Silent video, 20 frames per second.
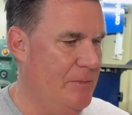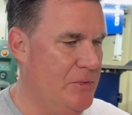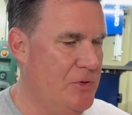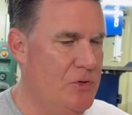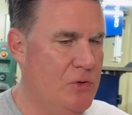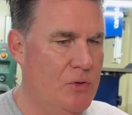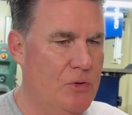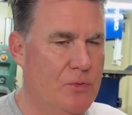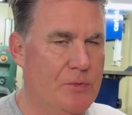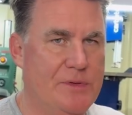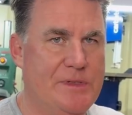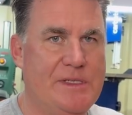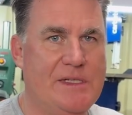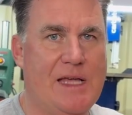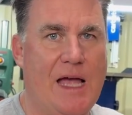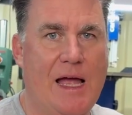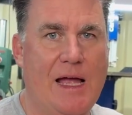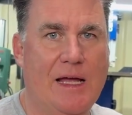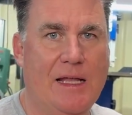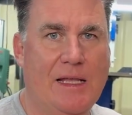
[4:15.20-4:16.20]
called
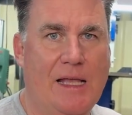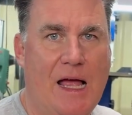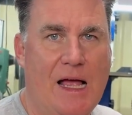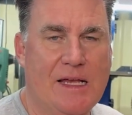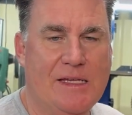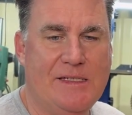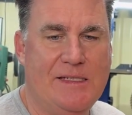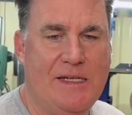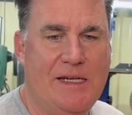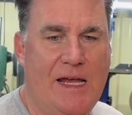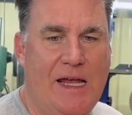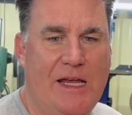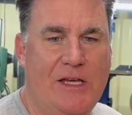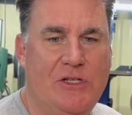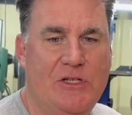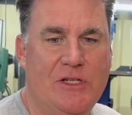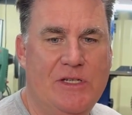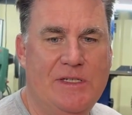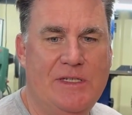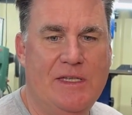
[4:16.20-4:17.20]
Scale RC
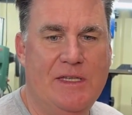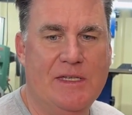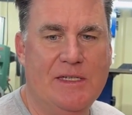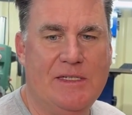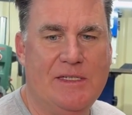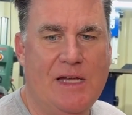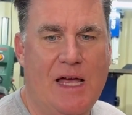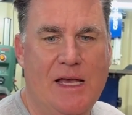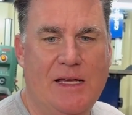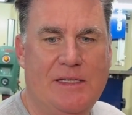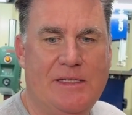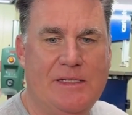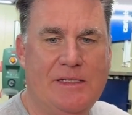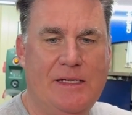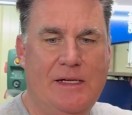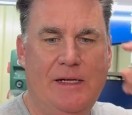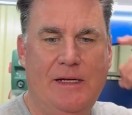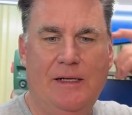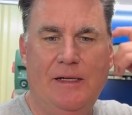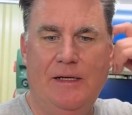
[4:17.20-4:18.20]
Engines in the States.
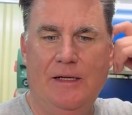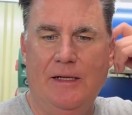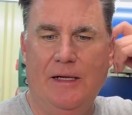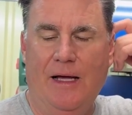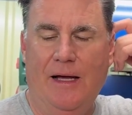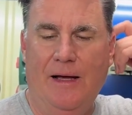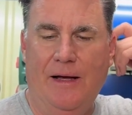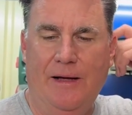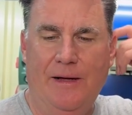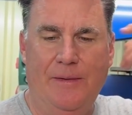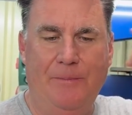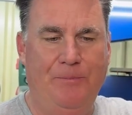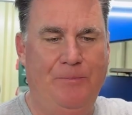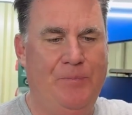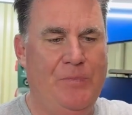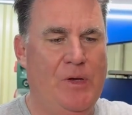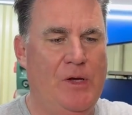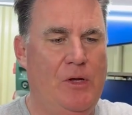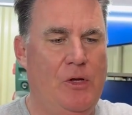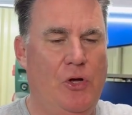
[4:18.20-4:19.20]
Heard
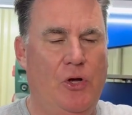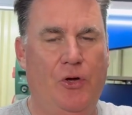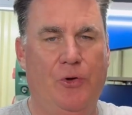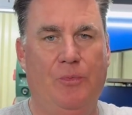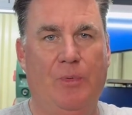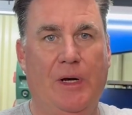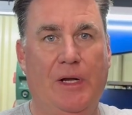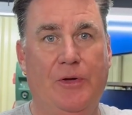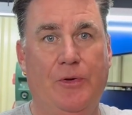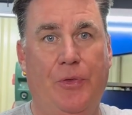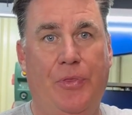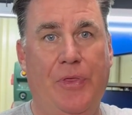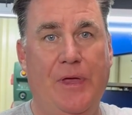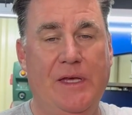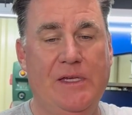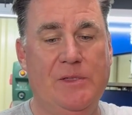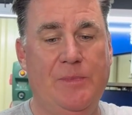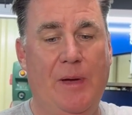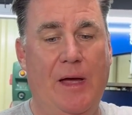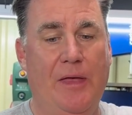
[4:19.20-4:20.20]
really good
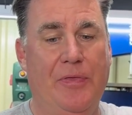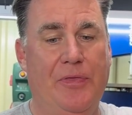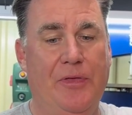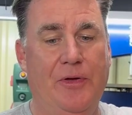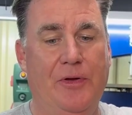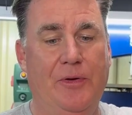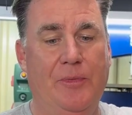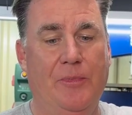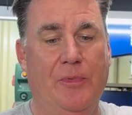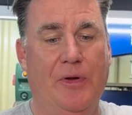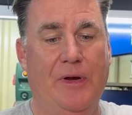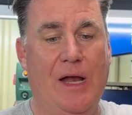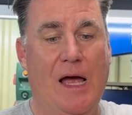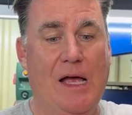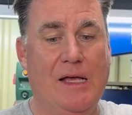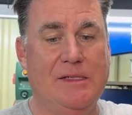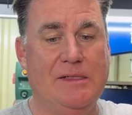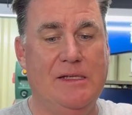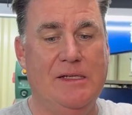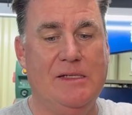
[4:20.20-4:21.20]
things about them on
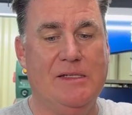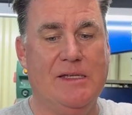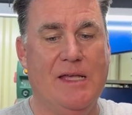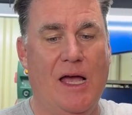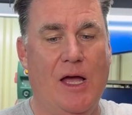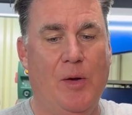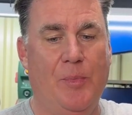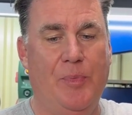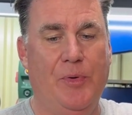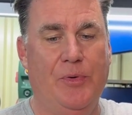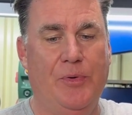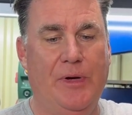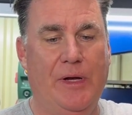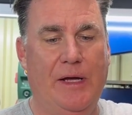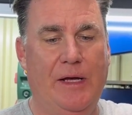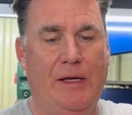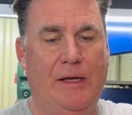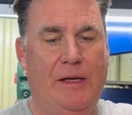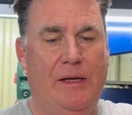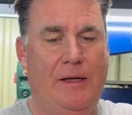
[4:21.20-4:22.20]
RC Scale
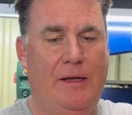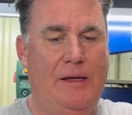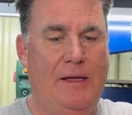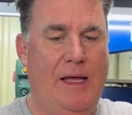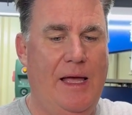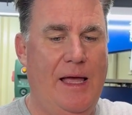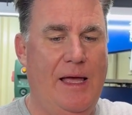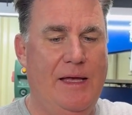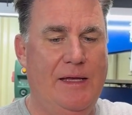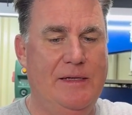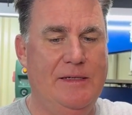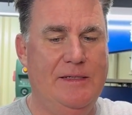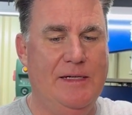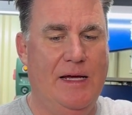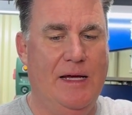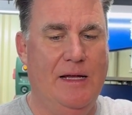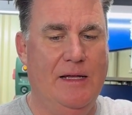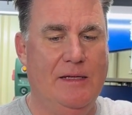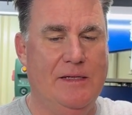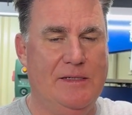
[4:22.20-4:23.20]
Builder. And
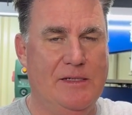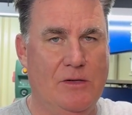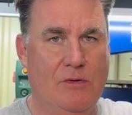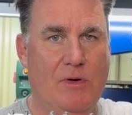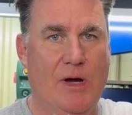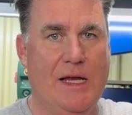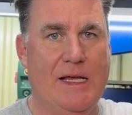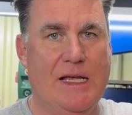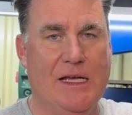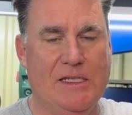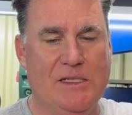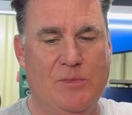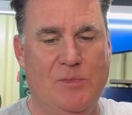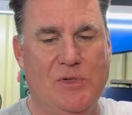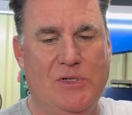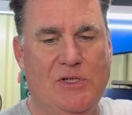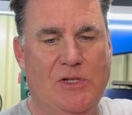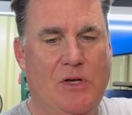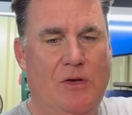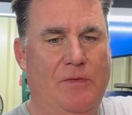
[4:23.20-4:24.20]
listen, great customer
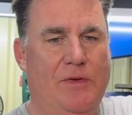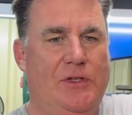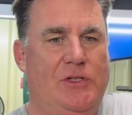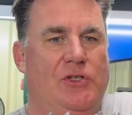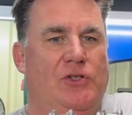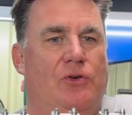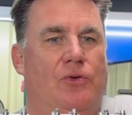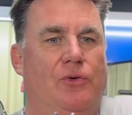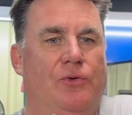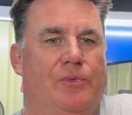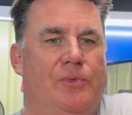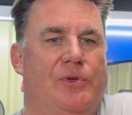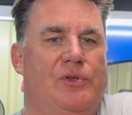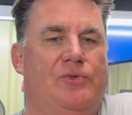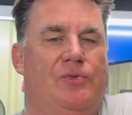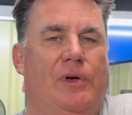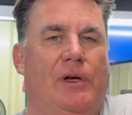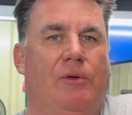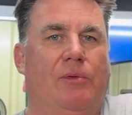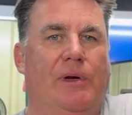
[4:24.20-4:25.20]
service. Sean
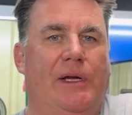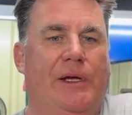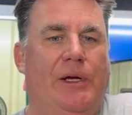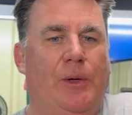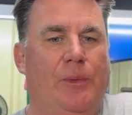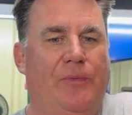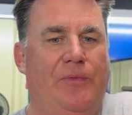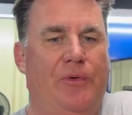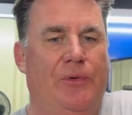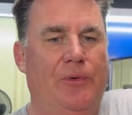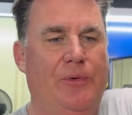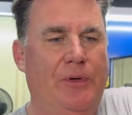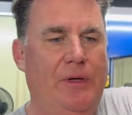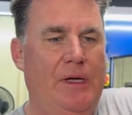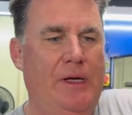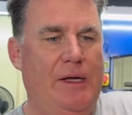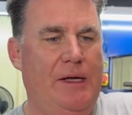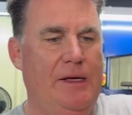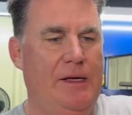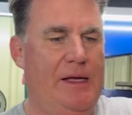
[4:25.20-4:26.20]
was really helpful.
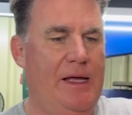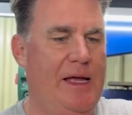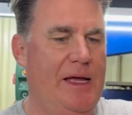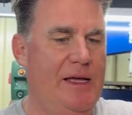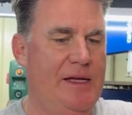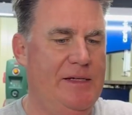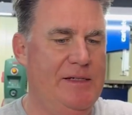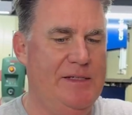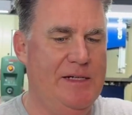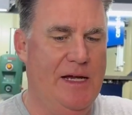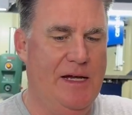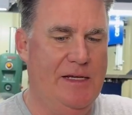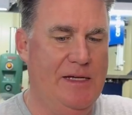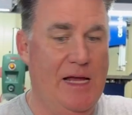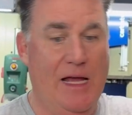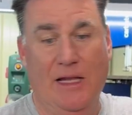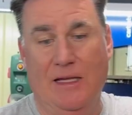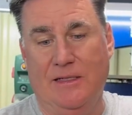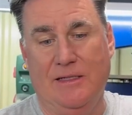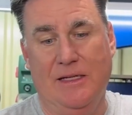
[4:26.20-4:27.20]
And
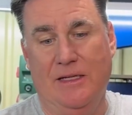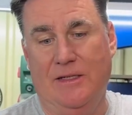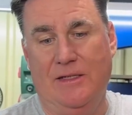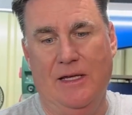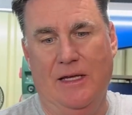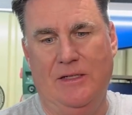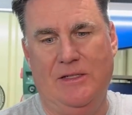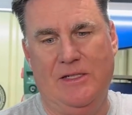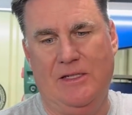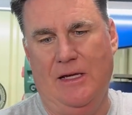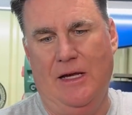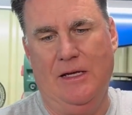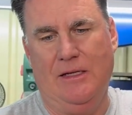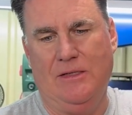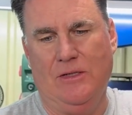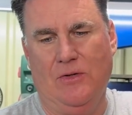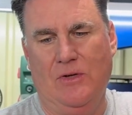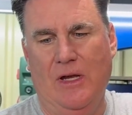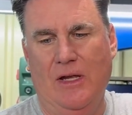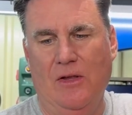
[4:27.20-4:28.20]
yeah, listen,
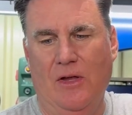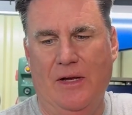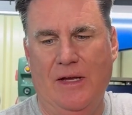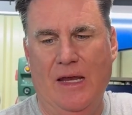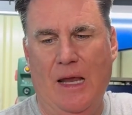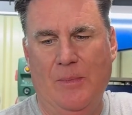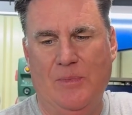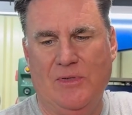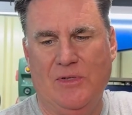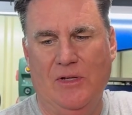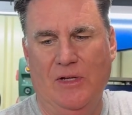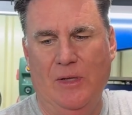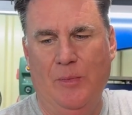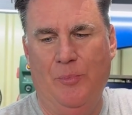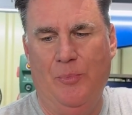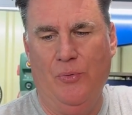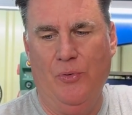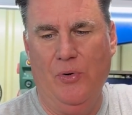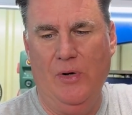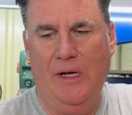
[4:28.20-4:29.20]
it's looking like an absolutely
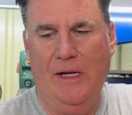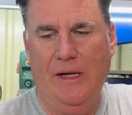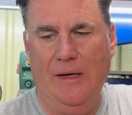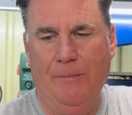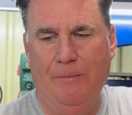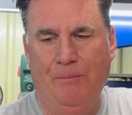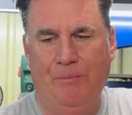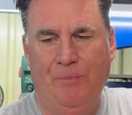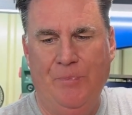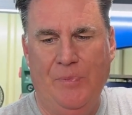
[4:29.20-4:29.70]
brilliant